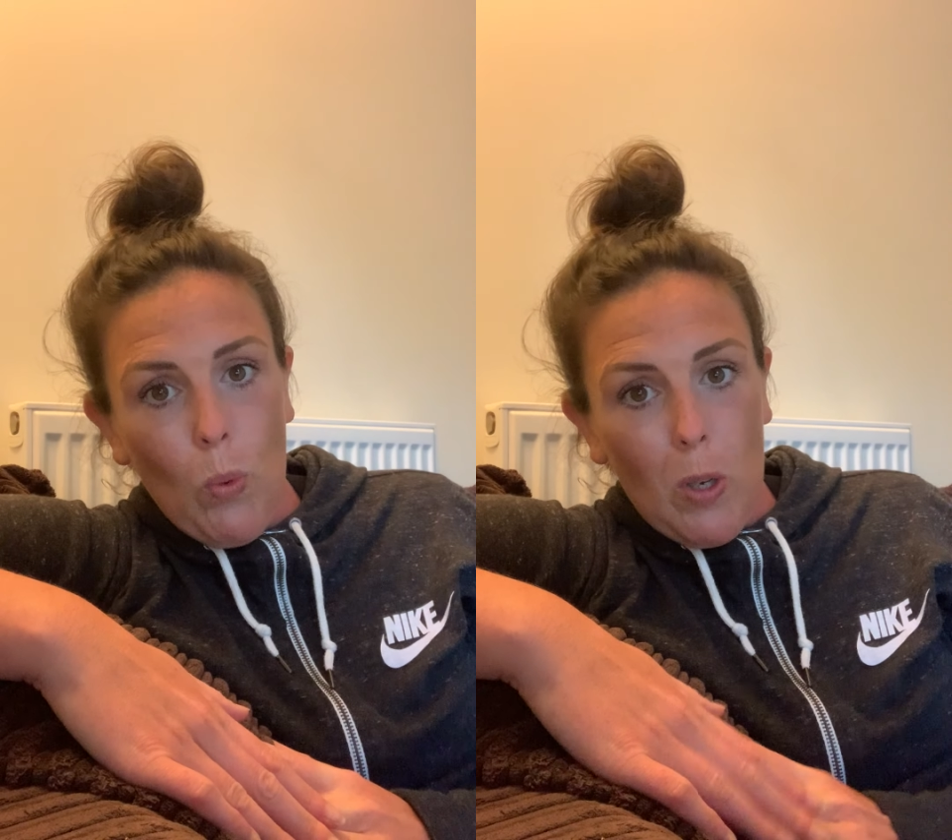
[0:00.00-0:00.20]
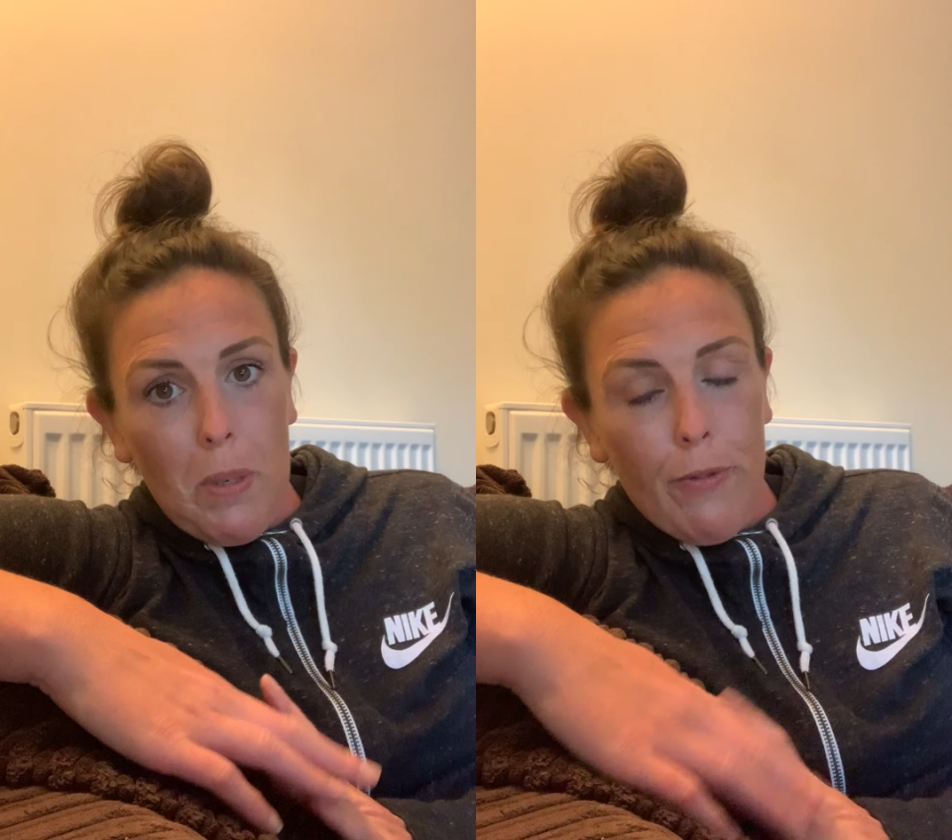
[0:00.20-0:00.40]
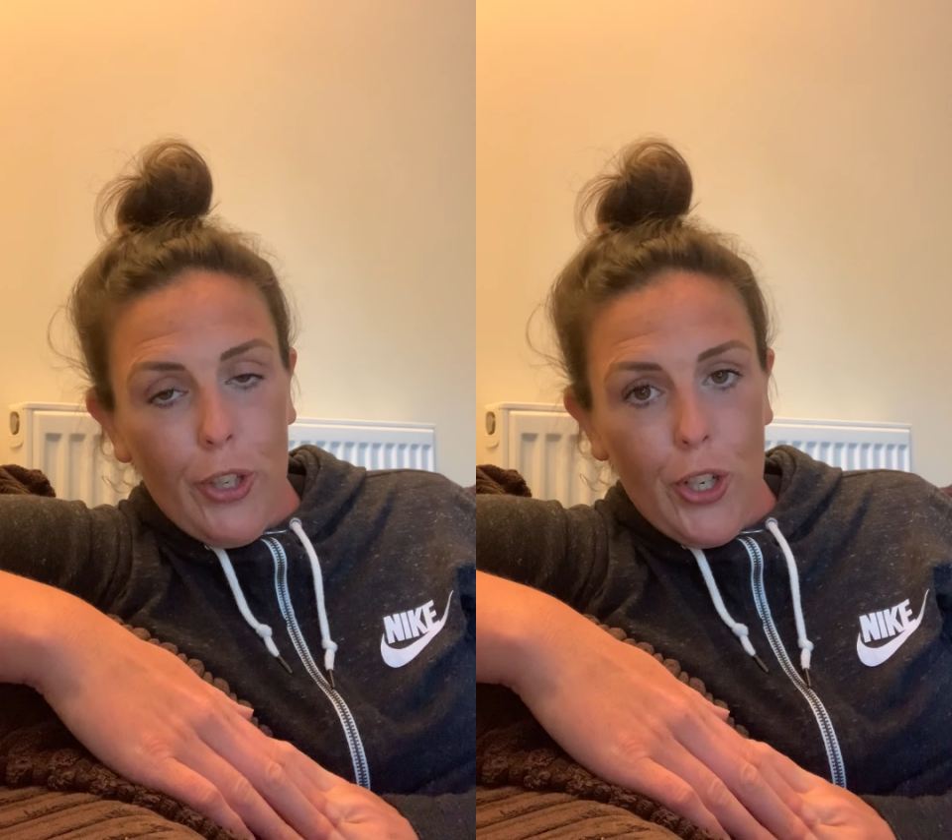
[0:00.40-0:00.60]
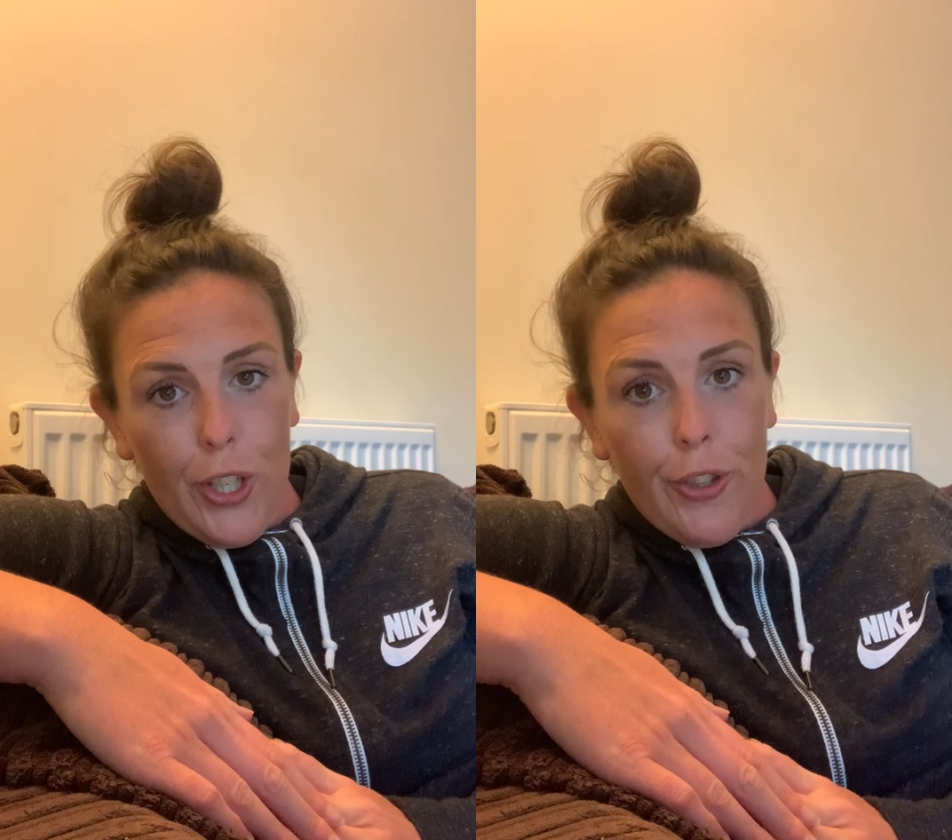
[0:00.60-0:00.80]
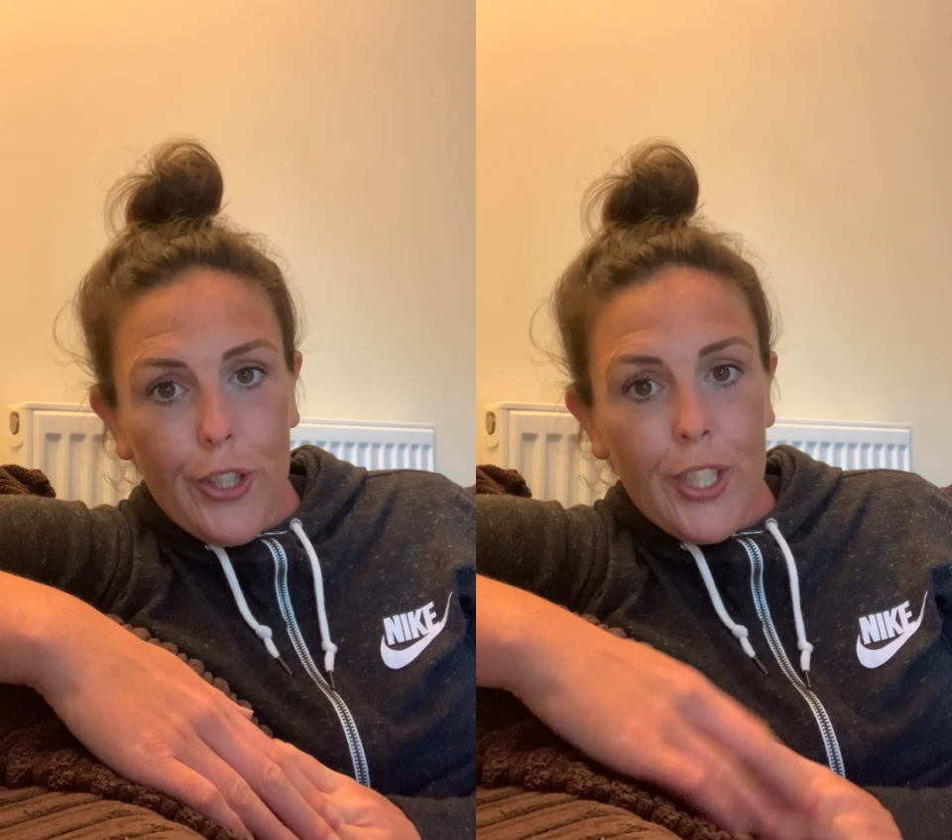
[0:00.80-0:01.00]
will be for
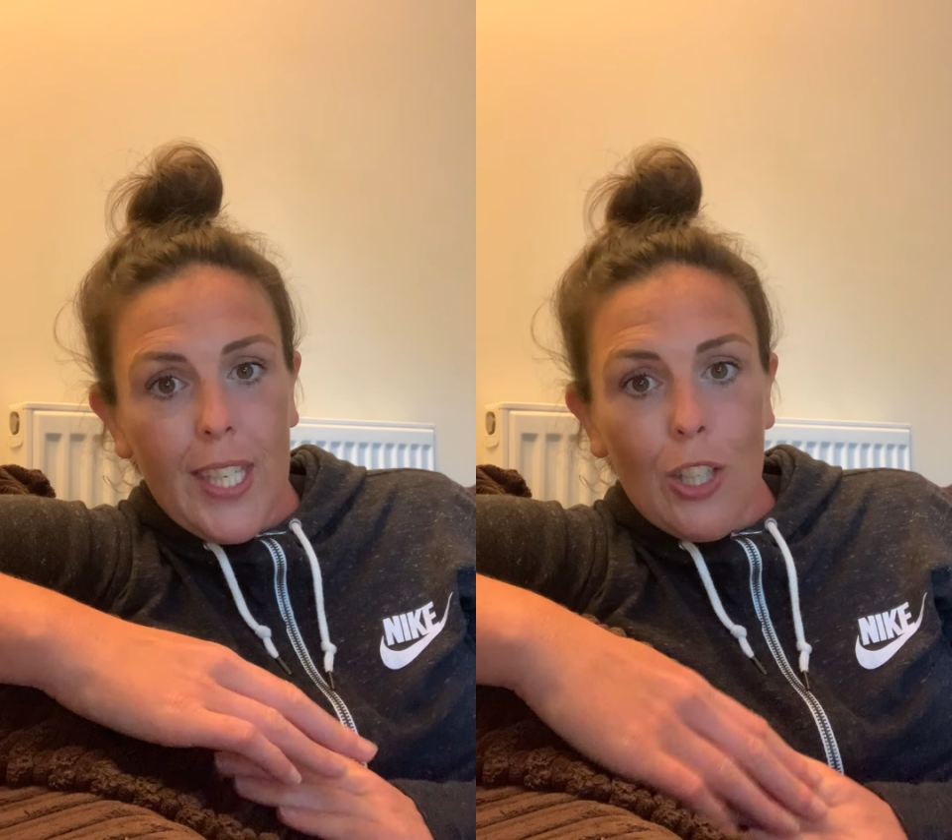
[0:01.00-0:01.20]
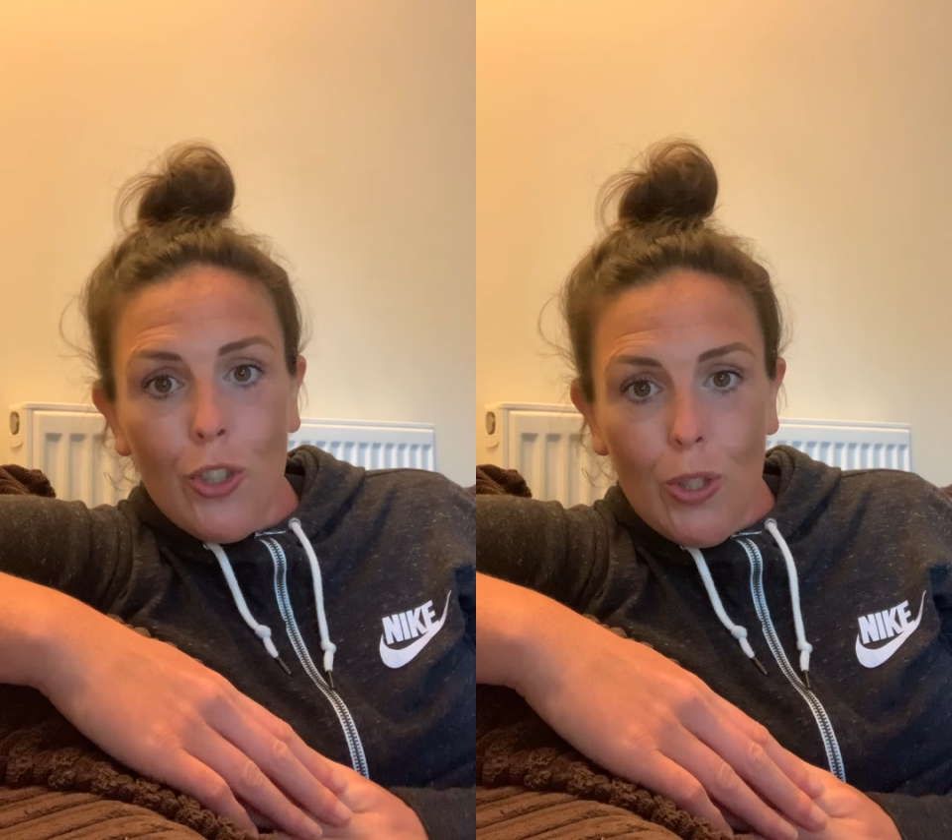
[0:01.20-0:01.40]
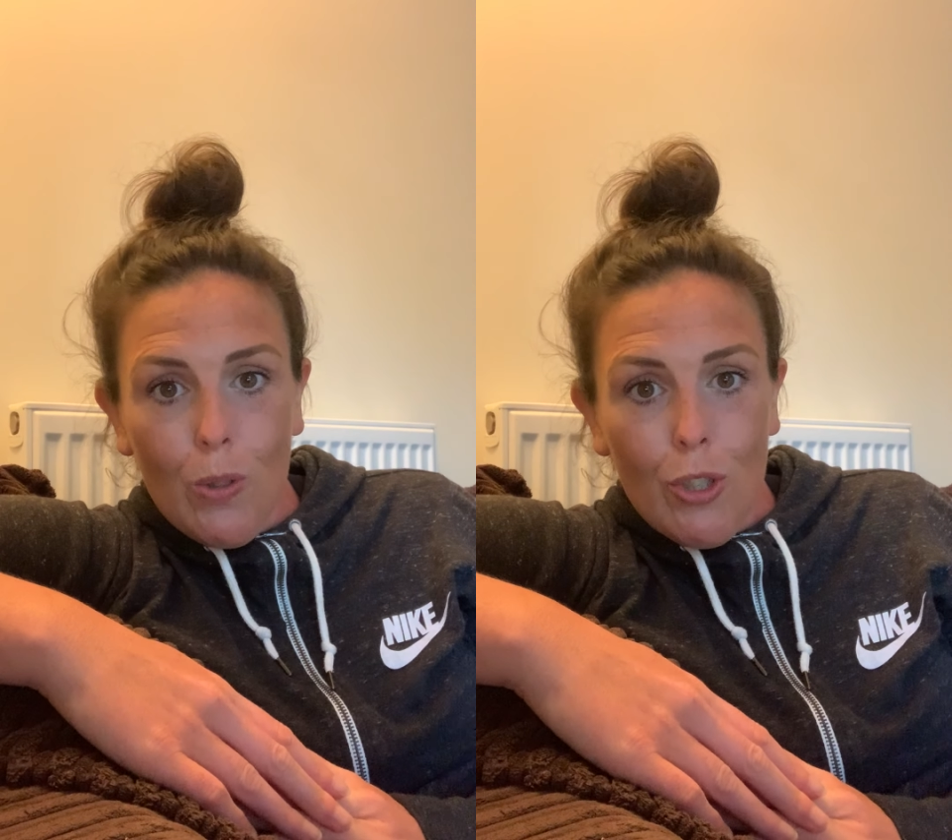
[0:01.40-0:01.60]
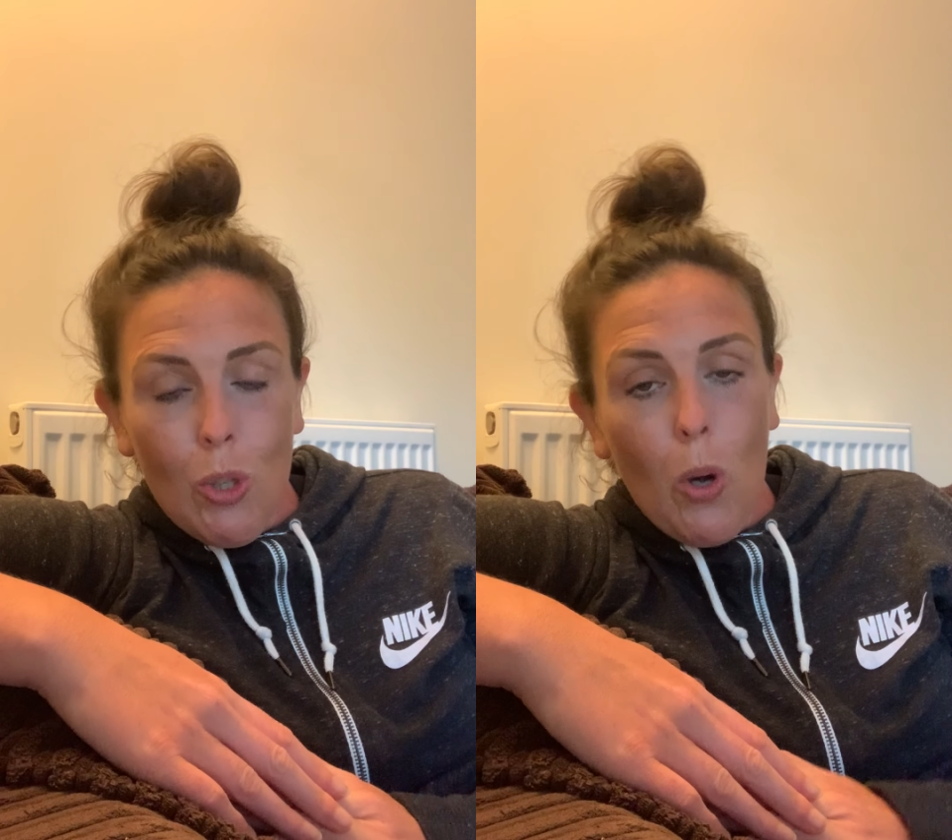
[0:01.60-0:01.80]
year 13 students